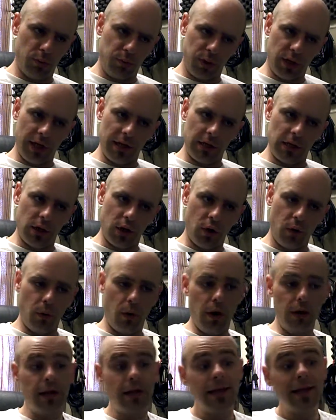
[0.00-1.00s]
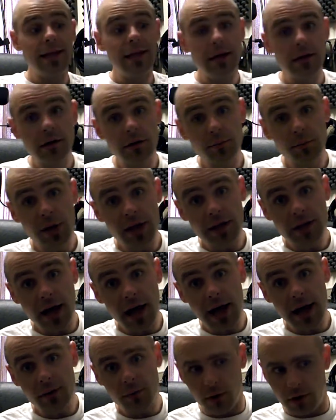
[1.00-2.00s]
play the low one, and then it'll play the
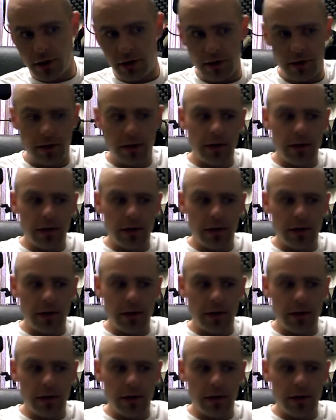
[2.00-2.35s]
high one.